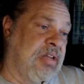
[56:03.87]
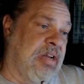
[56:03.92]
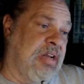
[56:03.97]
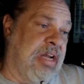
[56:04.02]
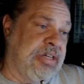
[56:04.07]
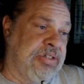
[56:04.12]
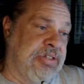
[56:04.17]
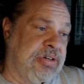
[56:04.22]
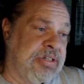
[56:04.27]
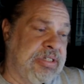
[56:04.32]
the
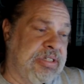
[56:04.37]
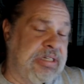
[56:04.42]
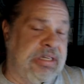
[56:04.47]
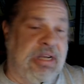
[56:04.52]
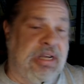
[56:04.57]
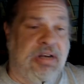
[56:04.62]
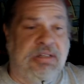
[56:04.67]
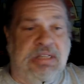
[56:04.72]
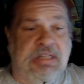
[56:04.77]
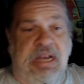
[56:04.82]
electricity
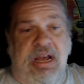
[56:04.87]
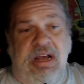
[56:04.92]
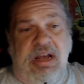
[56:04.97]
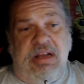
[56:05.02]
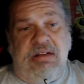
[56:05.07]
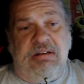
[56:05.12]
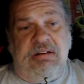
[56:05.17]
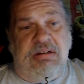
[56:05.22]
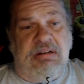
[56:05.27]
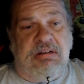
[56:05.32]
goes
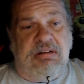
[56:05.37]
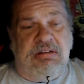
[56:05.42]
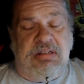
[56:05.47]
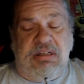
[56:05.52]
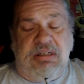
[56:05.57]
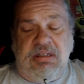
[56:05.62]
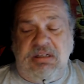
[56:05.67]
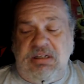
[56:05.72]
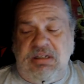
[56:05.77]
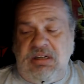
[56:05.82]
out,
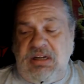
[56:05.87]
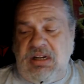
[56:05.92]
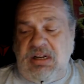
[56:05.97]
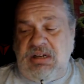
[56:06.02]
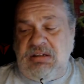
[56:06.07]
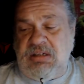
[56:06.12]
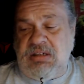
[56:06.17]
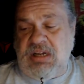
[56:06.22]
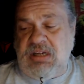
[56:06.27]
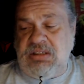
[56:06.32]

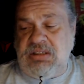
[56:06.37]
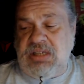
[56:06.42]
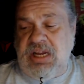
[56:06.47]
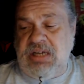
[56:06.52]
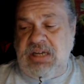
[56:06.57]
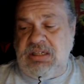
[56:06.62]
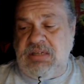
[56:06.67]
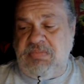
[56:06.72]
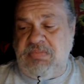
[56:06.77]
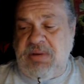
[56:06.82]
and I
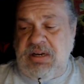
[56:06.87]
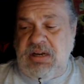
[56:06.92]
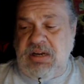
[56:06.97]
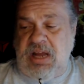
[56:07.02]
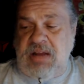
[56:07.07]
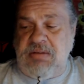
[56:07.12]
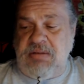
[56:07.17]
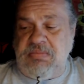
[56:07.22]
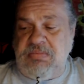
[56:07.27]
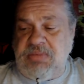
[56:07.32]
take to be
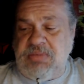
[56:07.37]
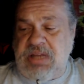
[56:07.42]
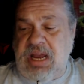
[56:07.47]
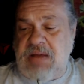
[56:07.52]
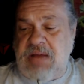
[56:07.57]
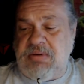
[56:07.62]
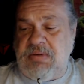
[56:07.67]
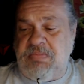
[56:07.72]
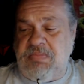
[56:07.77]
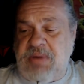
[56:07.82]
like
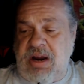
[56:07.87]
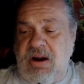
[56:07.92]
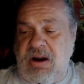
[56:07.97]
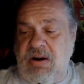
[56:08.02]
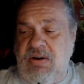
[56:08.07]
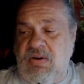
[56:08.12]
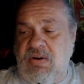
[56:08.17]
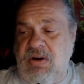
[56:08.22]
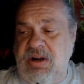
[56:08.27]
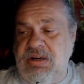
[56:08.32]
Captain
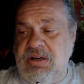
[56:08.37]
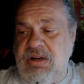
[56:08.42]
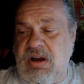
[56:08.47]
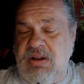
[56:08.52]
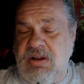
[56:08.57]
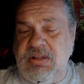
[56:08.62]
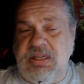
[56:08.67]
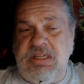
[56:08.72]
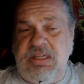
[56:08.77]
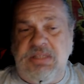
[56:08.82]
Paranoid and
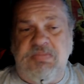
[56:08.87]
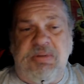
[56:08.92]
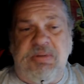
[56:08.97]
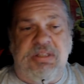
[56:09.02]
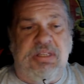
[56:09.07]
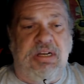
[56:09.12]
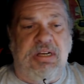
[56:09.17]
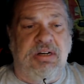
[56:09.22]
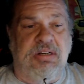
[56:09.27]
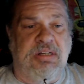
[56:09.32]
all this, but
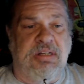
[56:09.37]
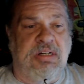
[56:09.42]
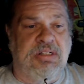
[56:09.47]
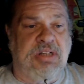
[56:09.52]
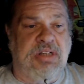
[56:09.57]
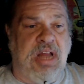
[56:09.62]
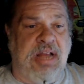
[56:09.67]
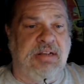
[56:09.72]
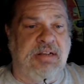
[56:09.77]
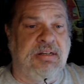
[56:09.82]

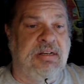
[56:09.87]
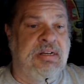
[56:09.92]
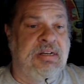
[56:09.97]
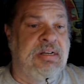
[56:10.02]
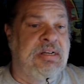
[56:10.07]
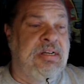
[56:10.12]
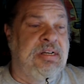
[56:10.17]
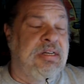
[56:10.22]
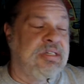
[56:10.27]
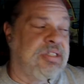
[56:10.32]
there's like
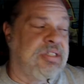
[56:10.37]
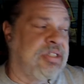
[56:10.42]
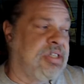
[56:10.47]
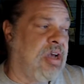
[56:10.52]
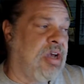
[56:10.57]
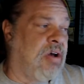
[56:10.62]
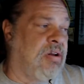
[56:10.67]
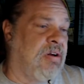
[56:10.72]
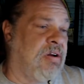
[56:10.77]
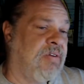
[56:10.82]

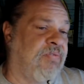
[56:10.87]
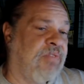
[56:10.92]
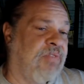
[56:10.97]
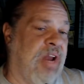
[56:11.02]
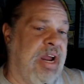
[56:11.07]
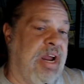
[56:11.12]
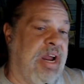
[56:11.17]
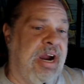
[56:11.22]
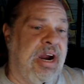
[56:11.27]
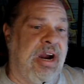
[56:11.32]
solar
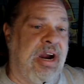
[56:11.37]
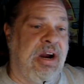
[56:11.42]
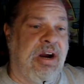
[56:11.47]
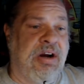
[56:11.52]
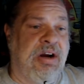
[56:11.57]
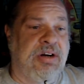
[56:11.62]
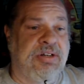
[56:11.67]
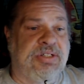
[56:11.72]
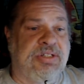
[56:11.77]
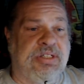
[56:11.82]

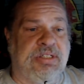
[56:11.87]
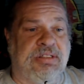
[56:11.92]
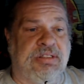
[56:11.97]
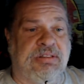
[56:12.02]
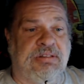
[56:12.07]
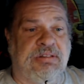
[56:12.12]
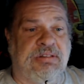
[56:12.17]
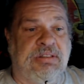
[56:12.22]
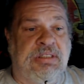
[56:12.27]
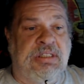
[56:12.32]
flares
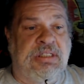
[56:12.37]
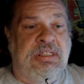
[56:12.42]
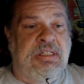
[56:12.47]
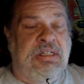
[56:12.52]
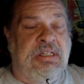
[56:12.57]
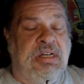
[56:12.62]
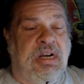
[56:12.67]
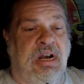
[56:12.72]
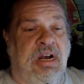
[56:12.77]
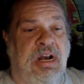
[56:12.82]
and
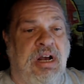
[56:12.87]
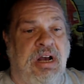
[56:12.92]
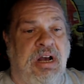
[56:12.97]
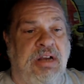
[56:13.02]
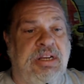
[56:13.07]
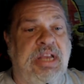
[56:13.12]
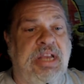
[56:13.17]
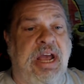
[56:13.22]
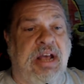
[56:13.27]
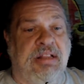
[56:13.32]

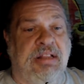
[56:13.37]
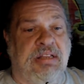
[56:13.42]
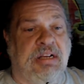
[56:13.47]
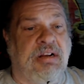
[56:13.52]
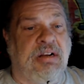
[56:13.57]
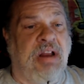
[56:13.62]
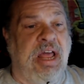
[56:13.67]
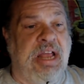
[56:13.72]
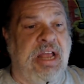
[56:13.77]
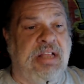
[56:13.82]

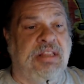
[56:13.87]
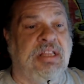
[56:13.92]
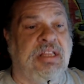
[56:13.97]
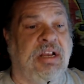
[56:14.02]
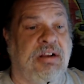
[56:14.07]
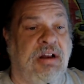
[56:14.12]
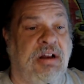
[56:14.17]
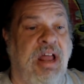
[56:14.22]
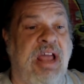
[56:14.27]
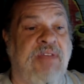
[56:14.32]
the
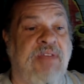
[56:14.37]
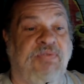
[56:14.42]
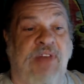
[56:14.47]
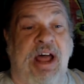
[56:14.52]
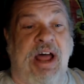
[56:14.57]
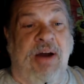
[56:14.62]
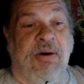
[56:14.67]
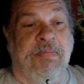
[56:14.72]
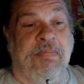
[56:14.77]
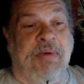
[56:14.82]
clay
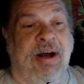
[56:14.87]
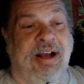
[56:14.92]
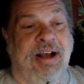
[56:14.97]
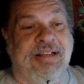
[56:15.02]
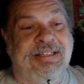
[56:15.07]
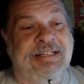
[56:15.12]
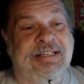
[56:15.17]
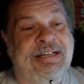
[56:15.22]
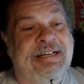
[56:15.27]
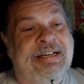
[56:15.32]
flower
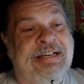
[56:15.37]
pots,